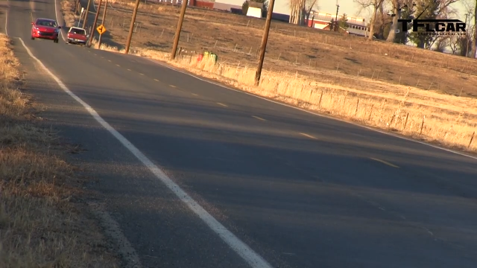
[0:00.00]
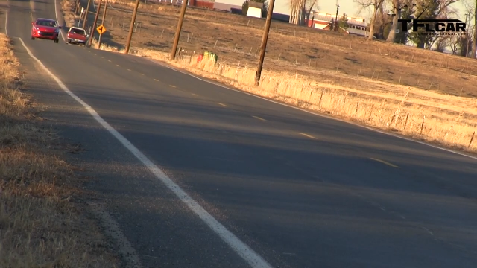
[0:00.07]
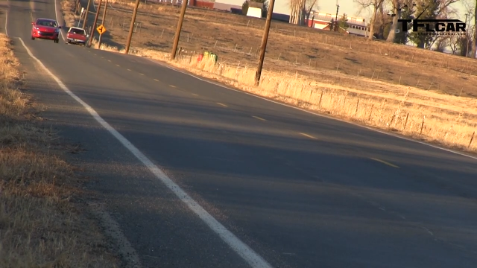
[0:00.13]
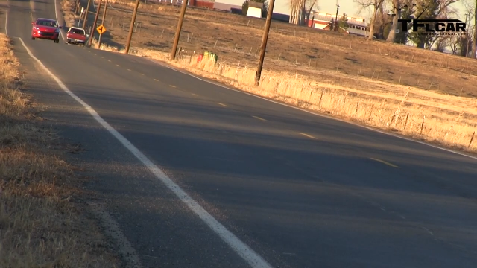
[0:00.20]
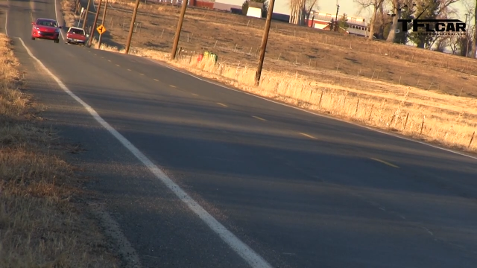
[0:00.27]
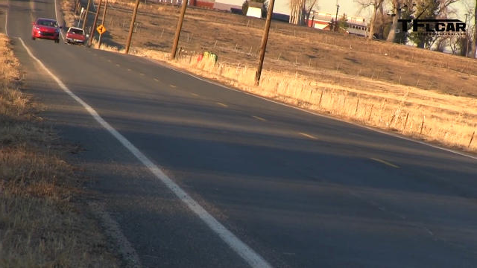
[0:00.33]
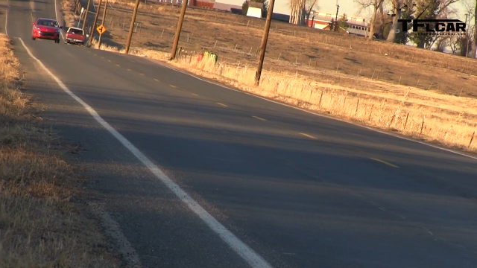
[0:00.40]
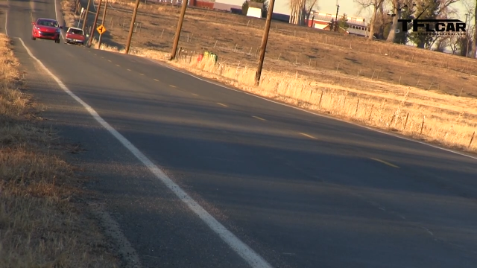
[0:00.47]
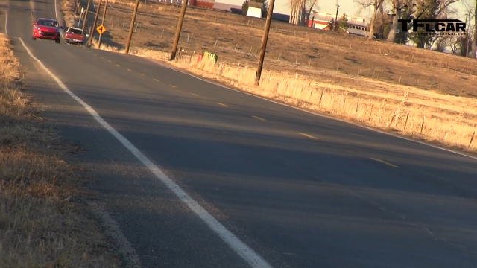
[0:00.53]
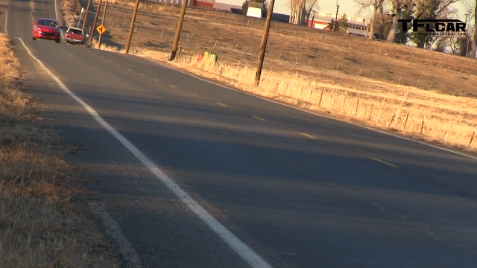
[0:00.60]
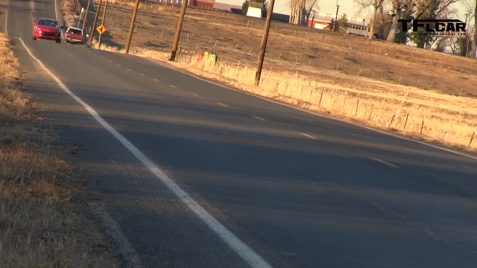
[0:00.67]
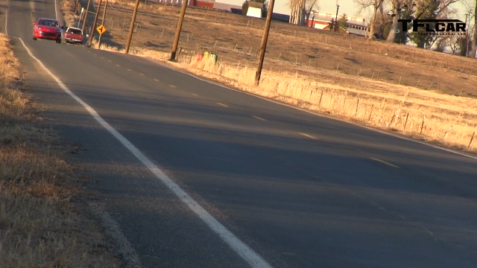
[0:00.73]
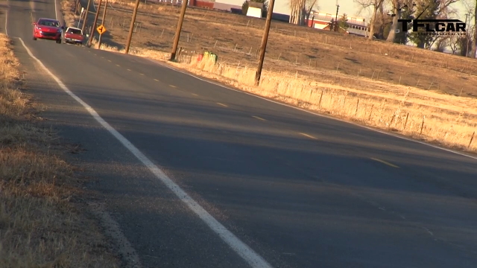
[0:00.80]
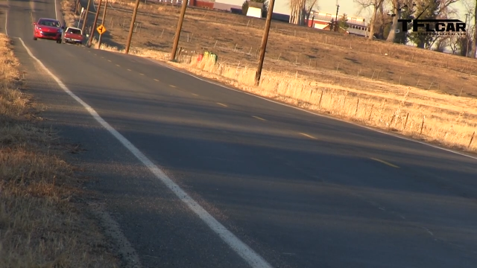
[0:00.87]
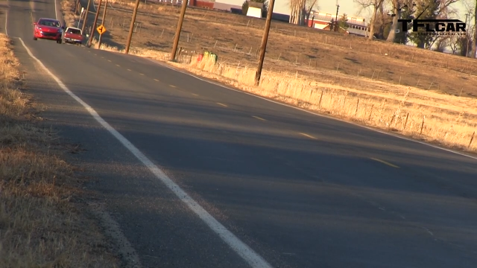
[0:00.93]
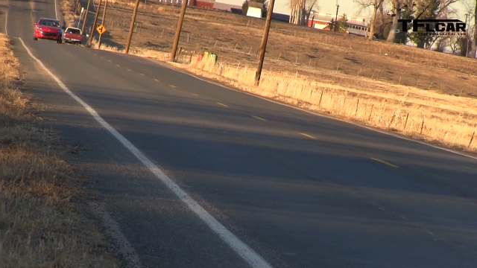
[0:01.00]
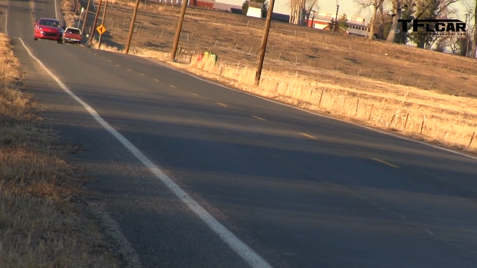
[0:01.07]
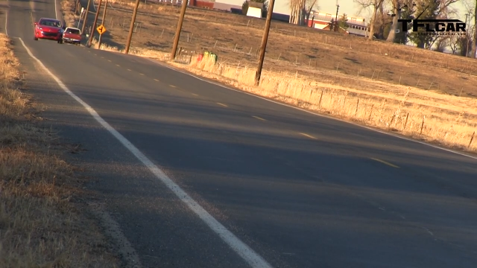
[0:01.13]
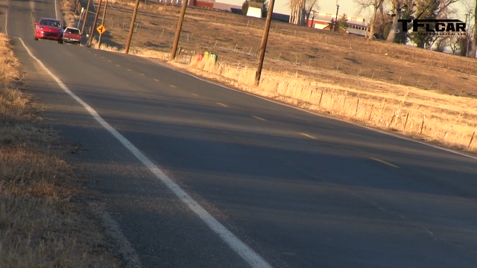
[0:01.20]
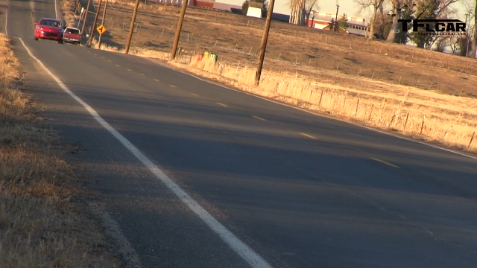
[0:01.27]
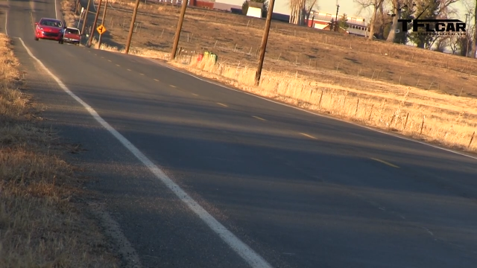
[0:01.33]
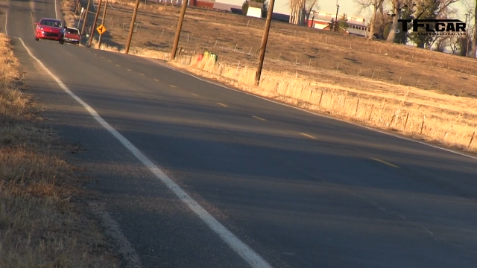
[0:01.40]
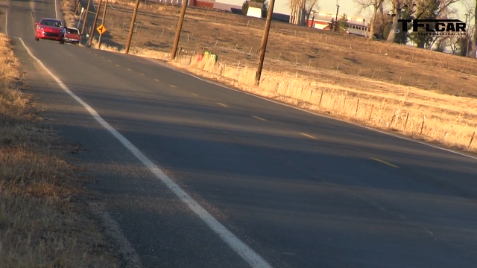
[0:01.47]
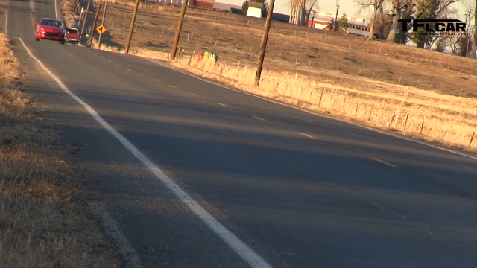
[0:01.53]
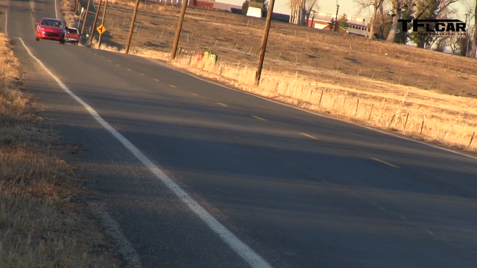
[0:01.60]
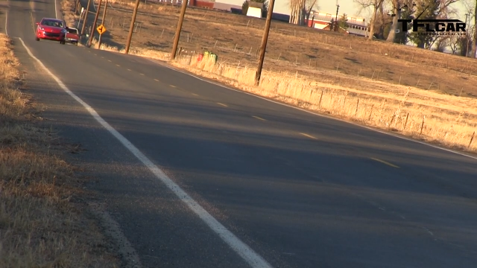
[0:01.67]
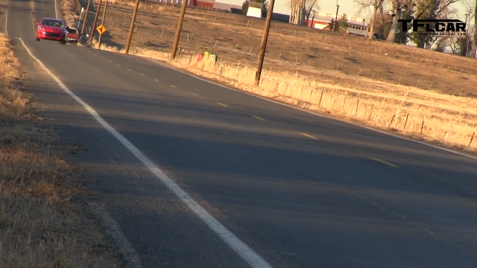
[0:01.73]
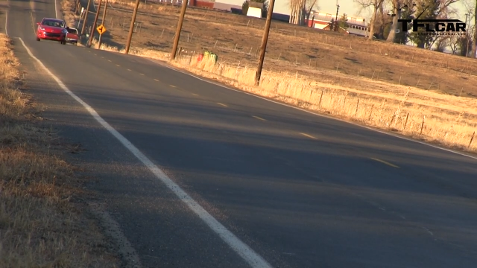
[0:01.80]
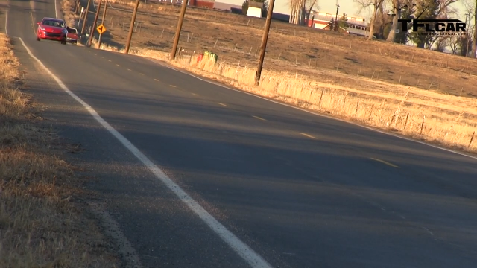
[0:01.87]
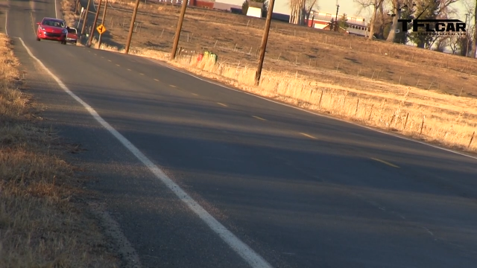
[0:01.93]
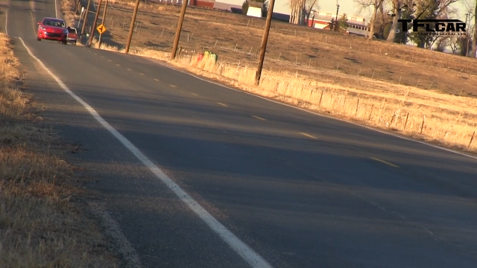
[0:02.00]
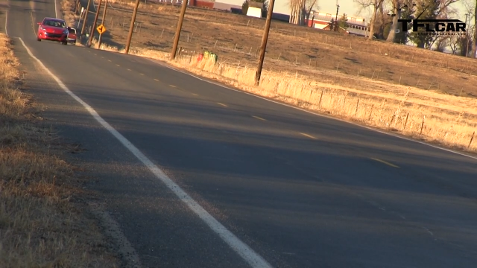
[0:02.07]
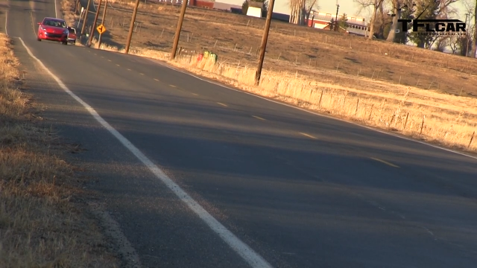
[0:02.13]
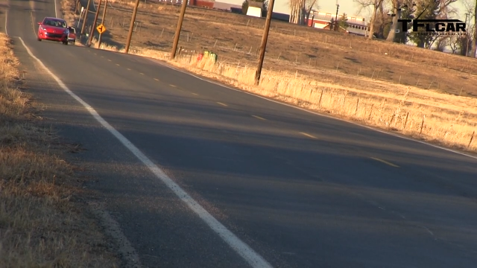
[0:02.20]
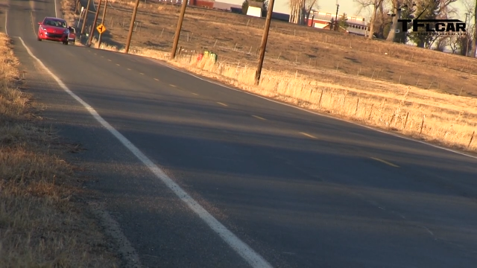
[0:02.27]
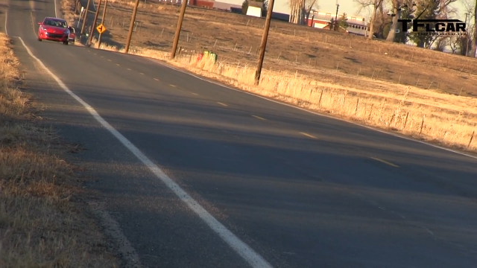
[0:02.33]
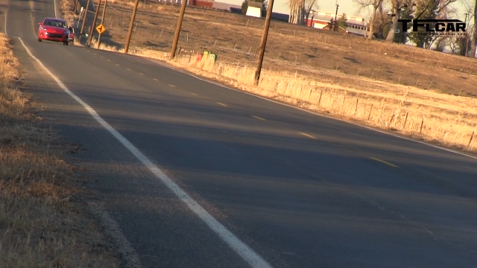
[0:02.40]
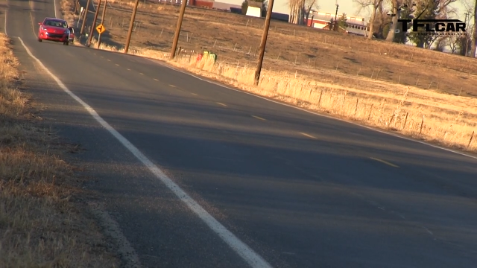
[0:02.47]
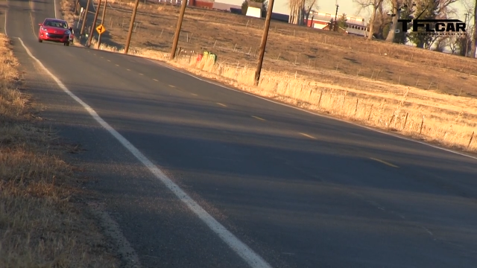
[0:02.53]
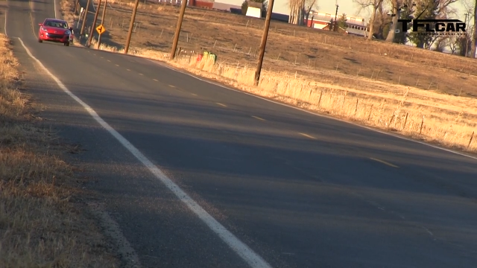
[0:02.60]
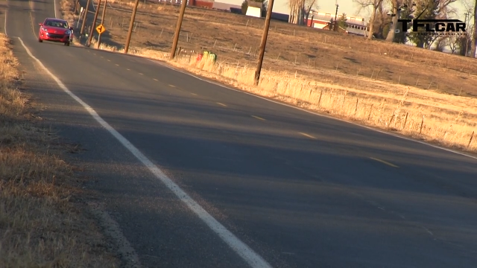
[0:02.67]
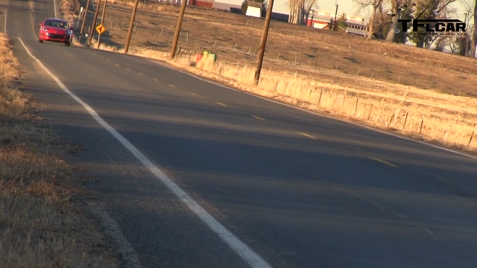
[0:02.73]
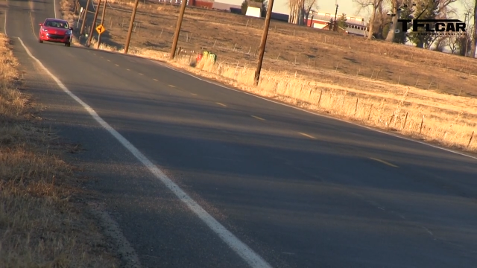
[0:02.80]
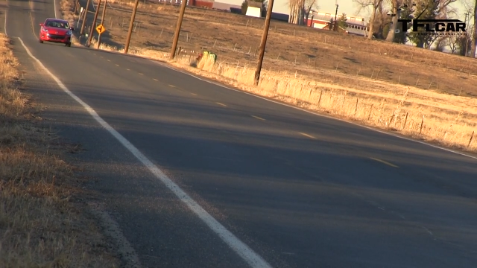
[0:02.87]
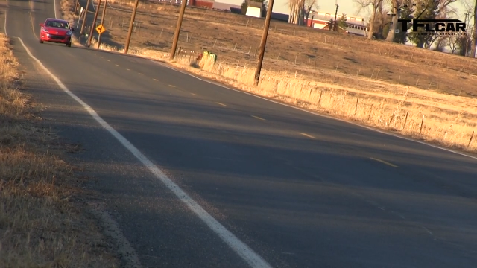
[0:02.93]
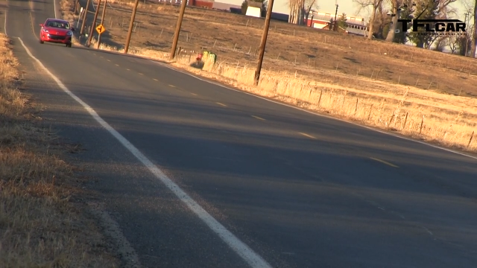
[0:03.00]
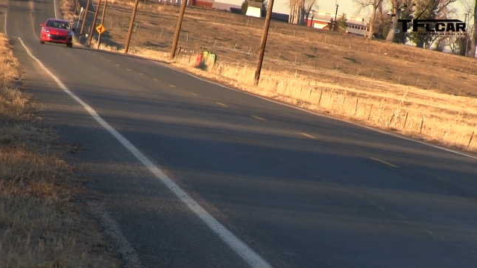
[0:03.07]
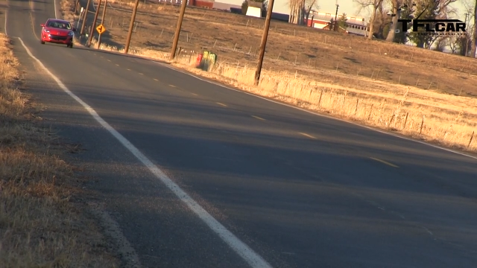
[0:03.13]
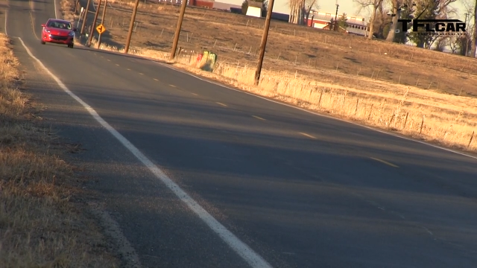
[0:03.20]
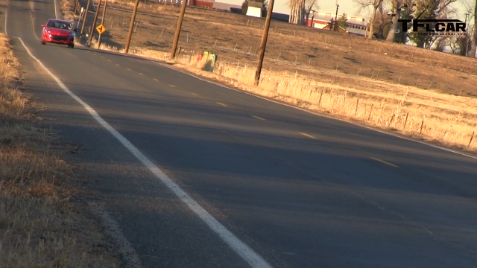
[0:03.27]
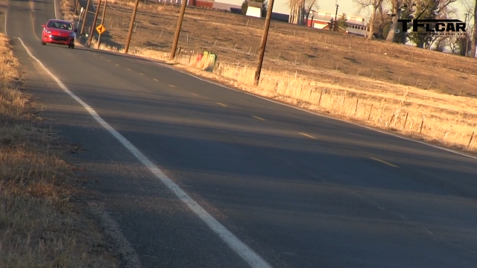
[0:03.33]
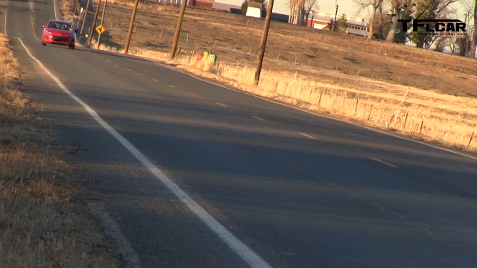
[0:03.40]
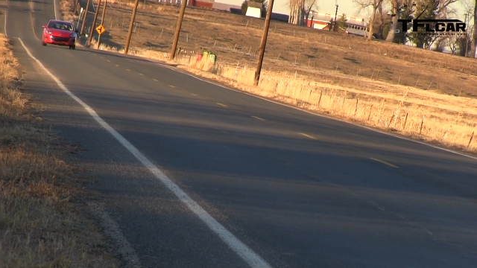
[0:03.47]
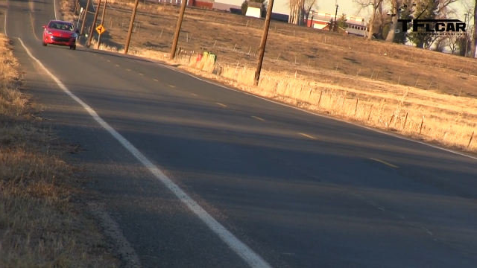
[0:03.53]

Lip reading: [unreadable: no face in view]